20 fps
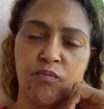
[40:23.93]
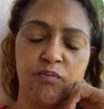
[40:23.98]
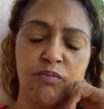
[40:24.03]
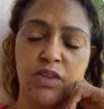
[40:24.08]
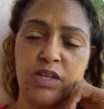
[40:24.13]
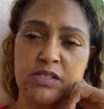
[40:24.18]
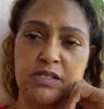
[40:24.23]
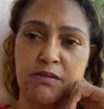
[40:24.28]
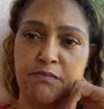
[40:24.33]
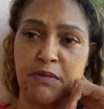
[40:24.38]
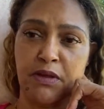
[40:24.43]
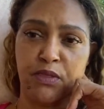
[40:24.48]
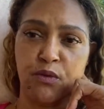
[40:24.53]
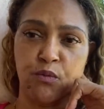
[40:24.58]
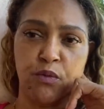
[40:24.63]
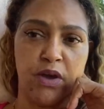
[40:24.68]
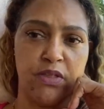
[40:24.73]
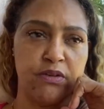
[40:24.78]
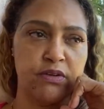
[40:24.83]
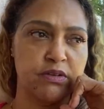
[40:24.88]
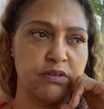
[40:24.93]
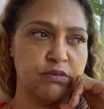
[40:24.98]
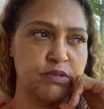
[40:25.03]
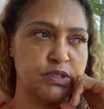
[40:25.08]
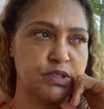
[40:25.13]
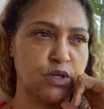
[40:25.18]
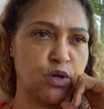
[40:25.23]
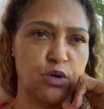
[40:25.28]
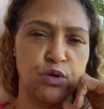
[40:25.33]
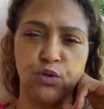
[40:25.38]
something about the weather. It was
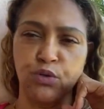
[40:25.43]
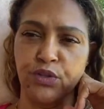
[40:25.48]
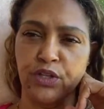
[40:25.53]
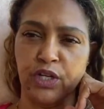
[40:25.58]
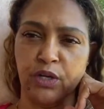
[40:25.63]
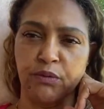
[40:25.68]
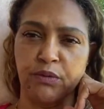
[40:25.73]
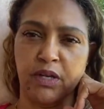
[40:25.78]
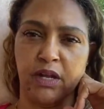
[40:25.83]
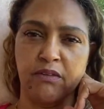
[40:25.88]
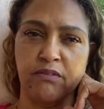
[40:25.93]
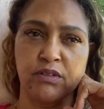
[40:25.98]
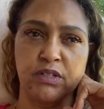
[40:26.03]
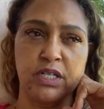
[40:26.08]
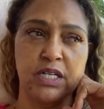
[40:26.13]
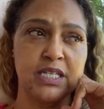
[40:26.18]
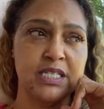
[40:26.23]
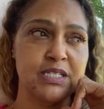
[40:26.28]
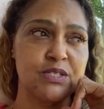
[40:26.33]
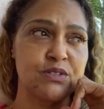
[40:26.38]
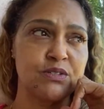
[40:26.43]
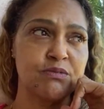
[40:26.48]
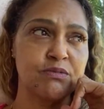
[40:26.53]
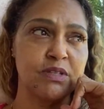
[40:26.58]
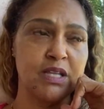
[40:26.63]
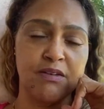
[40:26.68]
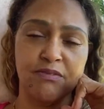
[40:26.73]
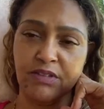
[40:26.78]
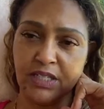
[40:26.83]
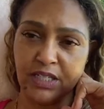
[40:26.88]
cold there, whatever. It's
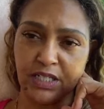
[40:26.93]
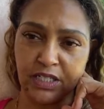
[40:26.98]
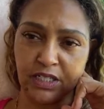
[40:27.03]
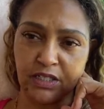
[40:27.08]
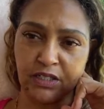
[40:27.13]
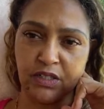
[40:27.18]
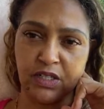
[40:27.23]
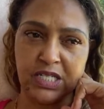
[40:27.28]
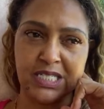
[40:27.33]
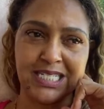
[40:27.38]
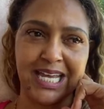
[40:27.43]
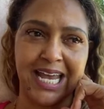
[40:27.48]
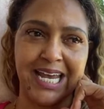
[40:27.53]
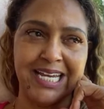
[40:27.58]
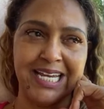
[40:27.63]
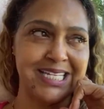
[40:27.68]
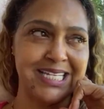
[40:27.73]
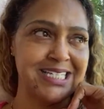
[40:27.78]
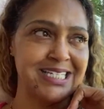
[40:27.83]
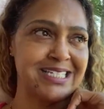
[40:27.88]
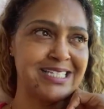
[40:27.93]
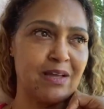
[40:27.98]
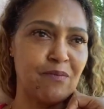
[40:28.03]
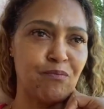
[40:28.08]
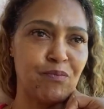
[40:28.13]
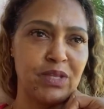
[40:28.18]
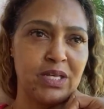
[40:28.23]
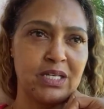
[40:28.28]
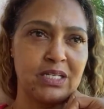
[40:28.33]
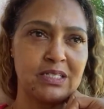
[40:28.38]
lovely here. It's 80
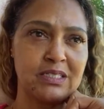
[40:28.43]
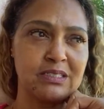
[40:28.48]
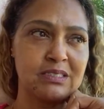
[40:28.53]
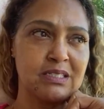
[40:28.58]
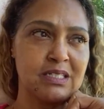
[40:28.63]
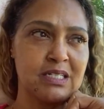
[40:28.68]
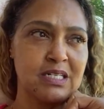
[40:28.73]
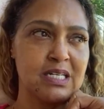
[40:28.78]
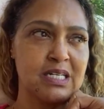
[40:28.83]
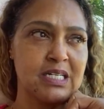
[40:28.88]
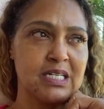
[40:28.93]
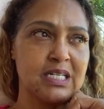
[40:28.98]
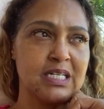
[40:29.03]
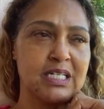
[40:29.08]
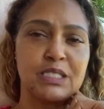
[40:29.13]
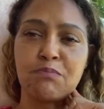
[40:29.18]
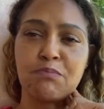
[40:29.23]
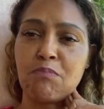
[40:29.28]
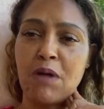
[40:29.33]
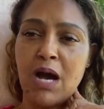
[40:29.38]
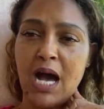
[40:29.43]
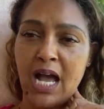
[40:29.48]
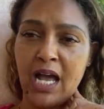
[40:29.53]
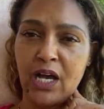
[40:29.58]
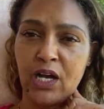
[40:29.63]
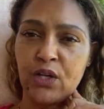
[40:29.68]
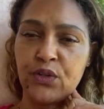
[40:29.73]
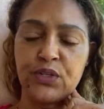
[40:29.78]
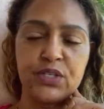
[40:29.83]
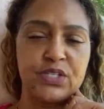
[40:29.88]
something. It's
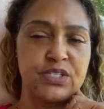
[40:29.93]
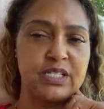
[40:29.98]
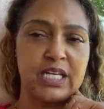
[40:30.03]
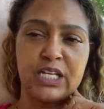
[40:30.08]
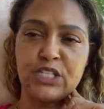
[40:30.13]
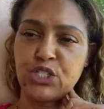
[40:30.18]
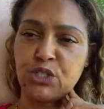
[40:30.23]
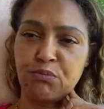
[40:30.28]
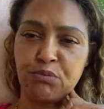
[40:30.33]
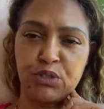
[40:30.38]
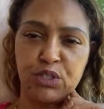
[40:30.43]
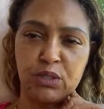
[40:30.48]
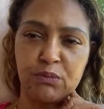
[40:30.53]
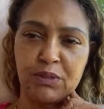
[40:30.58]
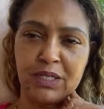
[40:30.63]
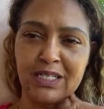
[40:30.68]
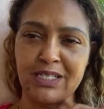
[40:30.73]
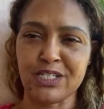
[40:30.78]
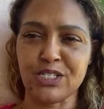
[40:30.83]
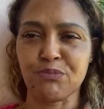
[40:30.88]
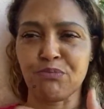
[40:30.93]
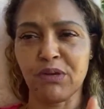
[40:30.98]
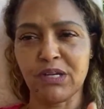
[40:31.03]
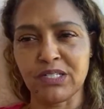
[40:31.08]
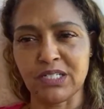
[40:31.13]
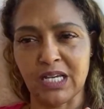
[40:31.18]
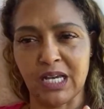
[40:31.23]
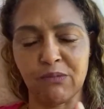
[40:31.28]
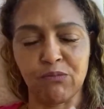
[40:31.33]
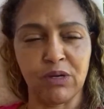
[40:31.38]
mild. It's not super humid because it's
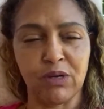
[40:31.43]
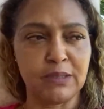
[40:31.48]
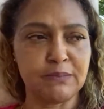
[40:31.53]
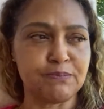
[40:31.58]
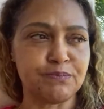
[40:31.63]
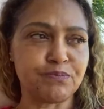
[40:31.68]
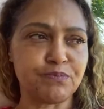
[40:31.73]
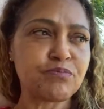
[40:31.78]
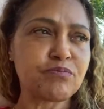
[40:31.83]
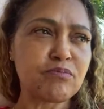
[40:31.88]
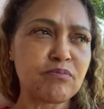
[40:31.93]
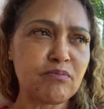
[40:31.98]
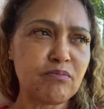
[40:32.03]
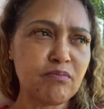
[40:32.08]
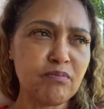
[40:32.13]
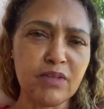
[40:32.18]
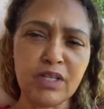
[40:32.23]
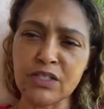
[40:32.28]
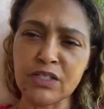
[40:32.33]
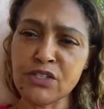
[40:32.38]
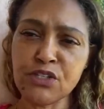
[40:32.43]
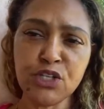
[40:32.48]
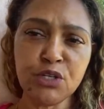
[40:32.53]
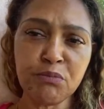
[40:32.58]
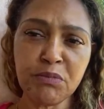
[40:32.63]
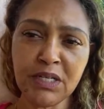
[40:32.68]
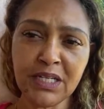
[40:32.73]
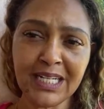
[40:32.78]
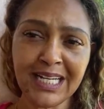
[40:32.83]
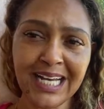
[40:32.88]
springtime, right? So the
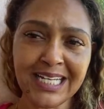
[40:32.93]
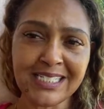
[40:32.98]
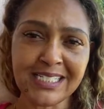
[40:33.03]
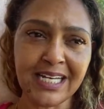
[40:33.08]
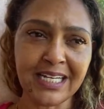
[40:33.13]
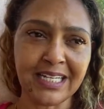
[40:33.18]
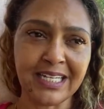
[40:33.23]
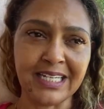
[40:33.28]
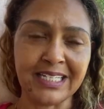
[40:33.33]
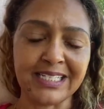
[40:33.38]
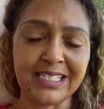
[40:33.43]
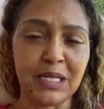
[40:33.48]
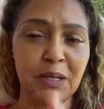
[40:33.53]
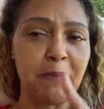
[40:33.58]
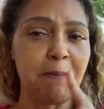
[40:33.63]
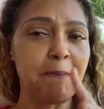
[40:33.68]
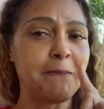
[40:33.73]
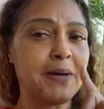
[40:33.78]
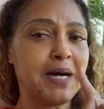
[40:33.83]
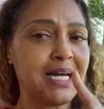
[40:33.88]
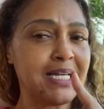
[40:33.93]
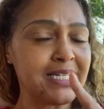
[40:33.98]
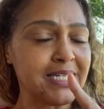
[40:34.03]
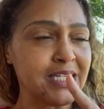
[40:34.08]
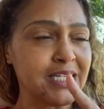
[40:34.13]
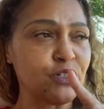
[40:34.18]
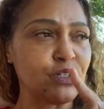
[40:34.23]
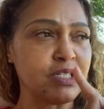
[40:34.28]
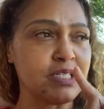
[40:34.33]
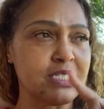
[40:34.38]
humidity has not kicked in, but you
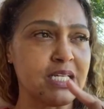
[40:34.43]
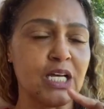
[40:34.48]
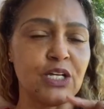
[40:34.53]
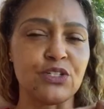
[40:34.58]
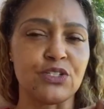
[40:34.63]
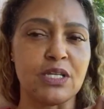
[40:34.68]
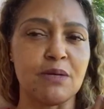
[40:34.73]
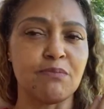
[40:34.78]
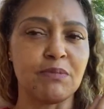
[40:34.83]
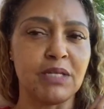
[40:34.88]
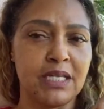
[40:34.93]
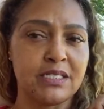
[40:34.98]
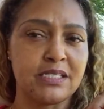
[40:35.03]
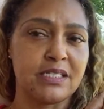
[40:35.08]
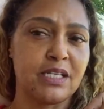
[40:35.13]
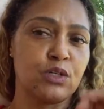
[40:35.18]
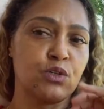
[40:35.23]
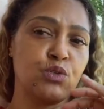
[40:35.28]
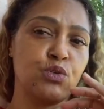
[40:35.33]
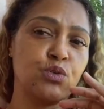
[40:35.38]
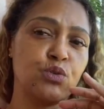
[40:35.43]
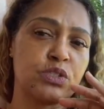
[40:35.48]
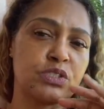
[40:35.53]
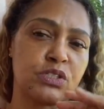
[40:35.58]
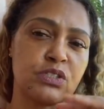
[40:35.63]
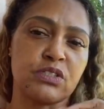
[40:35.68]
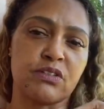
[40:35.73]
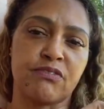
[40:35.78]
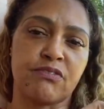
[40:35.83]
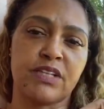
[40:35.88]
can tell some days it's like, ooh, it's
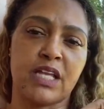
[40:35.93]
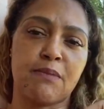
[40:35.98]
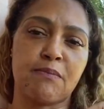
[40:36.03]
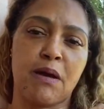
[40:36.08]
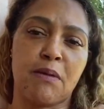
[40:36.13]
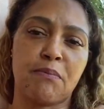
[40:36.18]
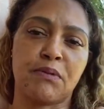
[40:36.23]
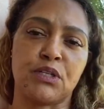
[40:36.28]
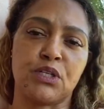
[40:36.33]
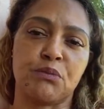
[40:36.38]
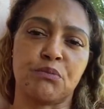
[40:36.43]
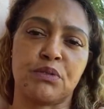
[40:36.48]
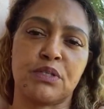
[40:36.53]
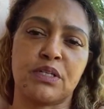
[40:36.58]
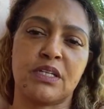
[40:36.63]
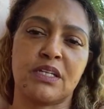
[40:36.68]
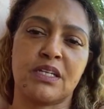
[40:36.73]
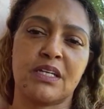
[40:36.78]
starting to flame up a little bit.